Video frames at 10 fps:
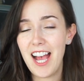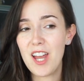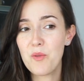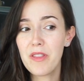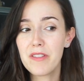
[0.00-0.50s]

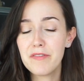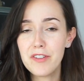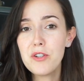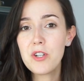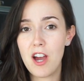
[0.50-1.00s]
and when the
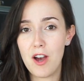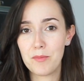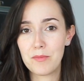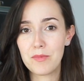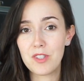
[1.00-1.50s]
food
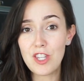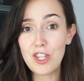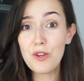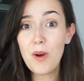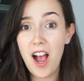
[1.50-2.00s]
comes,
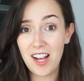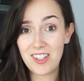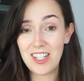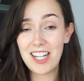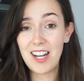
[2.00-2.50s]
you
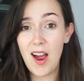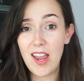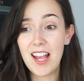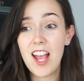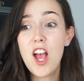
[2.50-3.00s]
actually
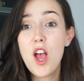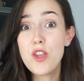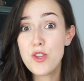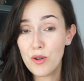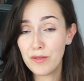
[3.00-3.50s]
like
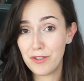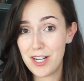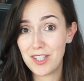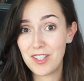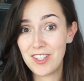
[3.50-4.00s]
your
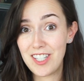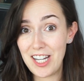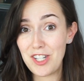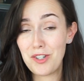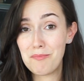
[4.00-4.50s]
friend's
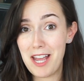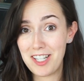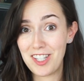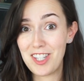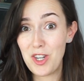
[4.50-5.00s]
dish
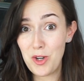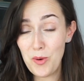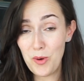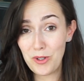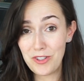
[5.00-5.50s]
better than
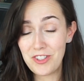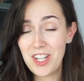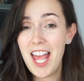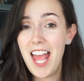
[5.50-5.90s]
yours,